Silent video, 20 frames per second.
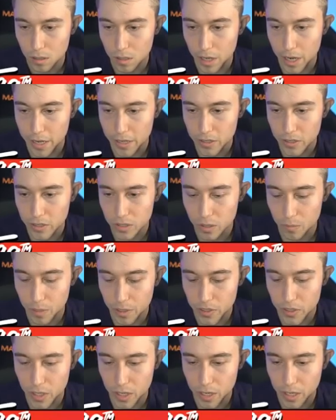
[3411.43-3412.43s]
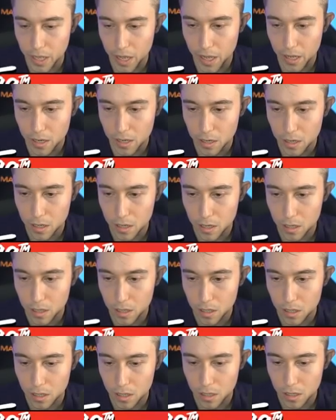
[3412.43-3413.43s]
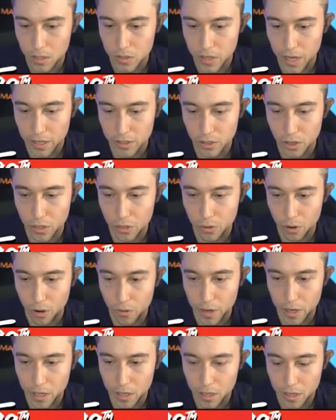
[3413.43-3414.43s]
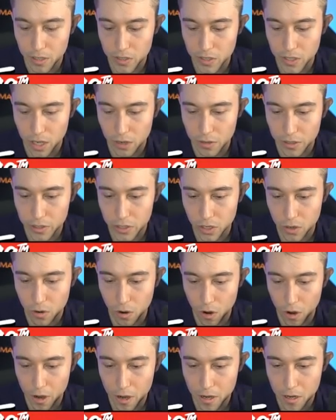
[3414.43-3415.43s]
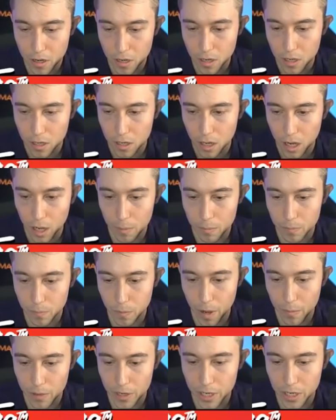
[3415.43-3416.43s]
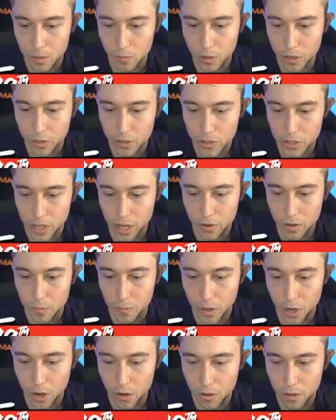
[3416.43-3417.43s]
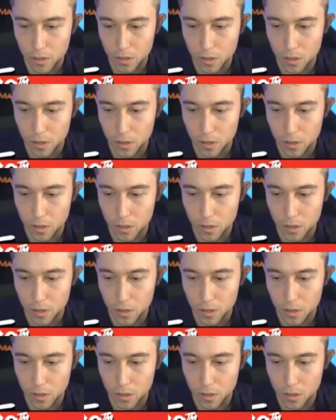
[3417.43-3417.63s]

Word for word: Nice. Missed it again. He's actually throwing. He's selling so hard. I'm, I'm eating what you're selling, bro.